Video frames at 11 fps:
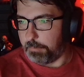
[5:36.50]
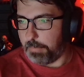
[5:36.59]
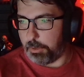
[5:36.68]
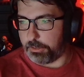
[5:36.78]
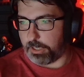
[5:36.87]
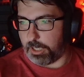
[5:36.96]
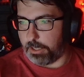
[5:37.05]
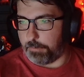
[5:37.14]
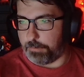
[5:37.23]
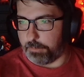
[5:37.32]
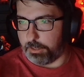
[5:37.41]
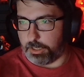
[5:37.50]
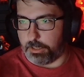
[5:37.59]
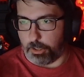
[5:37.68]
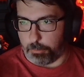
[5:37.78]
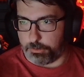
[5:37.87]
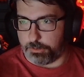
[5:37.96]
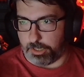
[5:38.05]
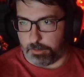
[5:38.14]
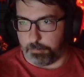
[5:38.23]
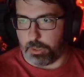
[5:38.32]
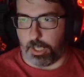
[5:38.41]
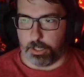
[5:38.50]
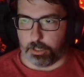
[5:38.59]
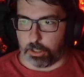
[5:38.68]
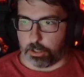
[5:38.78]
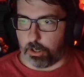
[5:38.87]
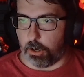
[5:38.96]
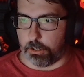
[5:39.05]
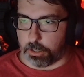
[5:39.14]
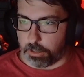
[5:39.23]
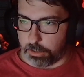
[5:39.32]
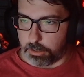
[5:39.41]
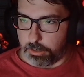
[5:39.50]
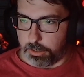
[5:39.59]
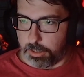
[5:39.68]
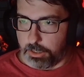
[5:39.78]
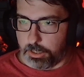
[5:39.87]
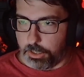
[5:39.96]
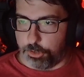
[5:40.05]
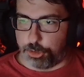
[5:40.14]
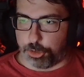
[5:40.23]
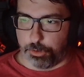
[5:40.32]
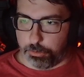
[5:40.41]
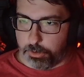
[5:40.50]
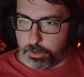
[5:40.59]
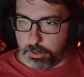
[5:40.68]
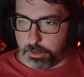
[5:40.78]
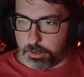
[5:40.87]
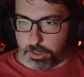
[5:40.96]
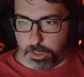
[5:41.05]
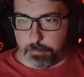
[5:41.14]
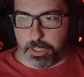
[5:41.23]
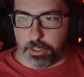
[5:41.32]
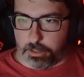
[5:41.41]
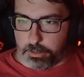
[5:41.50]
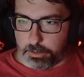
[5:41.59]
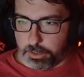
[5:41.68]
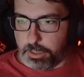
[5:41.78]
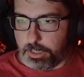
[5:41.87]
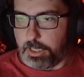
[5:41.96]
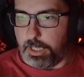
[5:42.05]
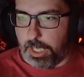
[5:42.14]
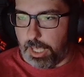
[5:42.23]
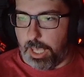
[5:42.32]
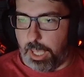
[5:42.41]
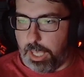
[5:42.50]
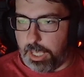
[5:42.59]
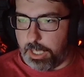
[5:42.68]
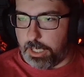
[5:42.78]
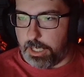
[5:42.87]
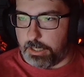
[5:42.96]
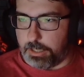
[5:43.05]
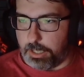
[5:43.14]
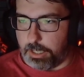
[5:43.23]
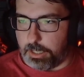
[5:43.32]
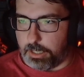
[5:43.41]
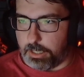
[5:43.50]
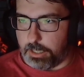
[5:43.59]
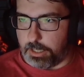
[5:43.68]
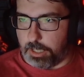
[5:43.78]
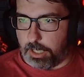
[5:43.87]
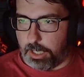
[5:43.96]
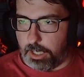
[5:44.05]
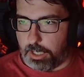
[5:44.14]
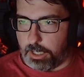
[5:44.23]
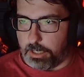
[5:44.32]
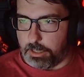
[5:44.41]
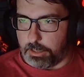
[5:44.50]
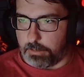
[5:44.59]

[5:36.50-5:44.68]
members of the noble team like Carter, June, Emil, and Tom,